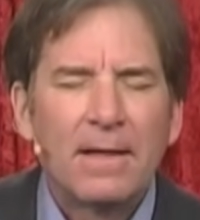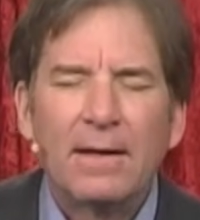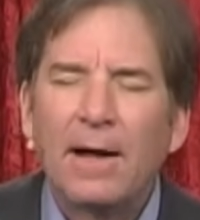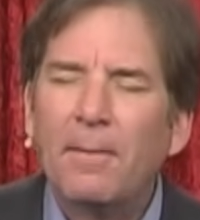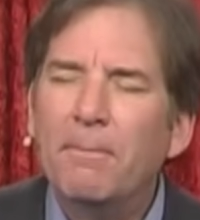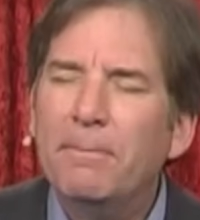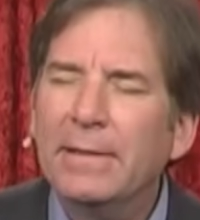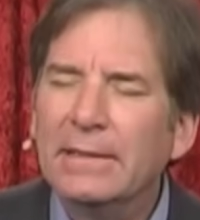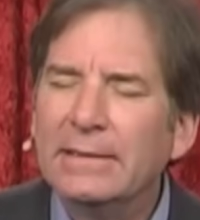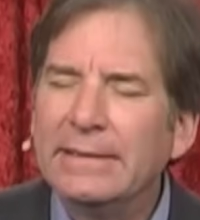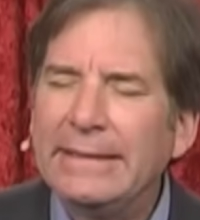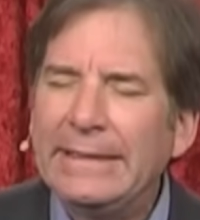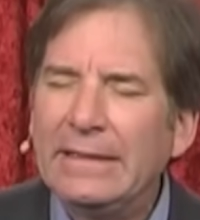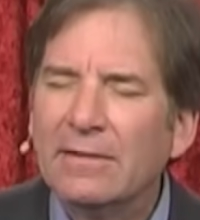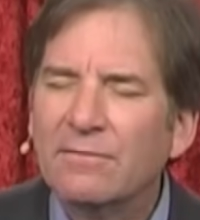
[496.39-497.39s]

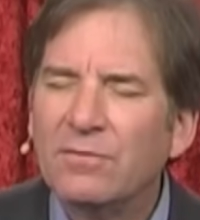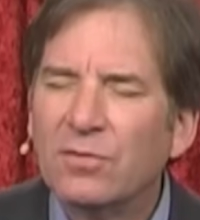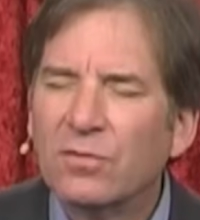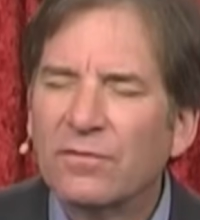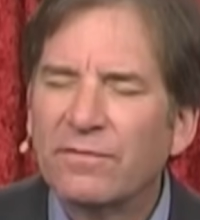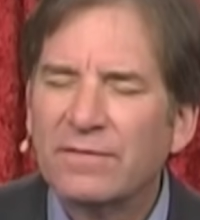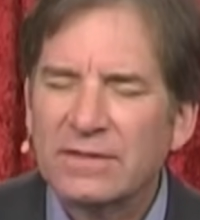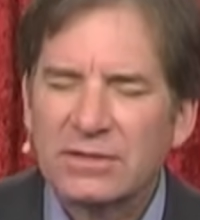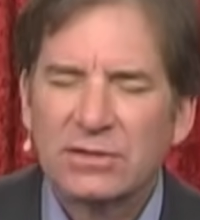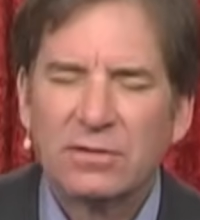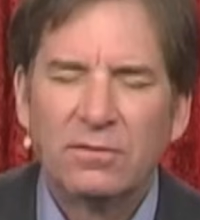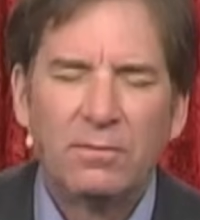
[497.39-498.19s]
ability of your physical